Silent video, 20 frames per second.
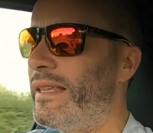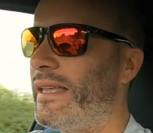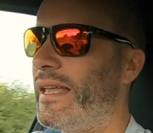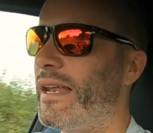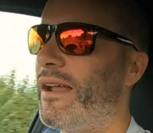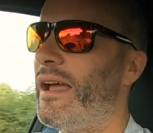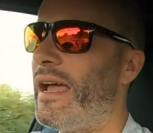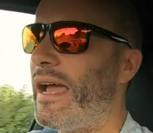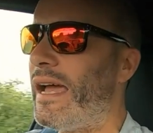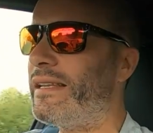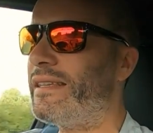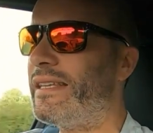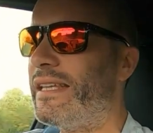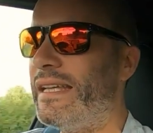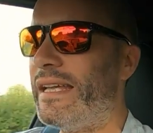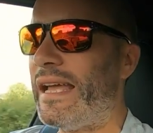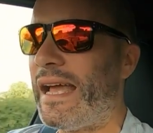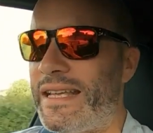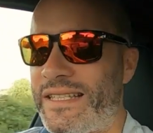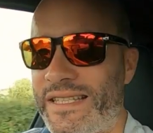Then I had
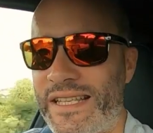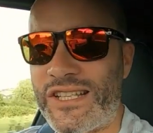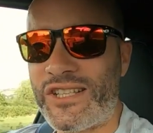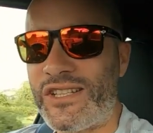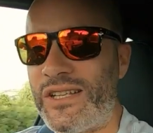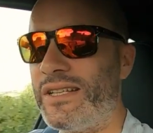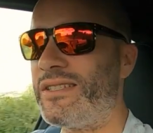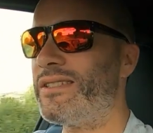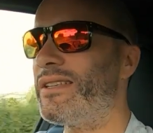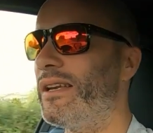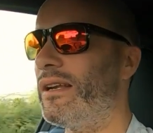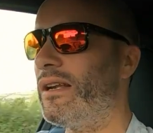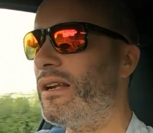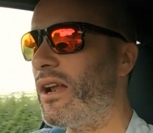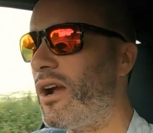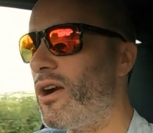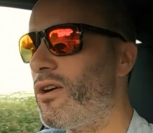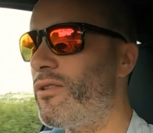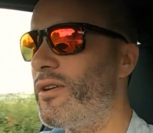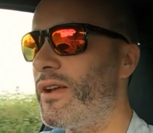the AC Schnitzer
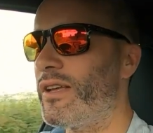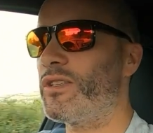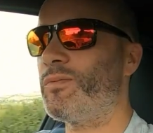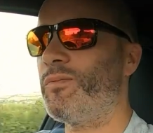lowering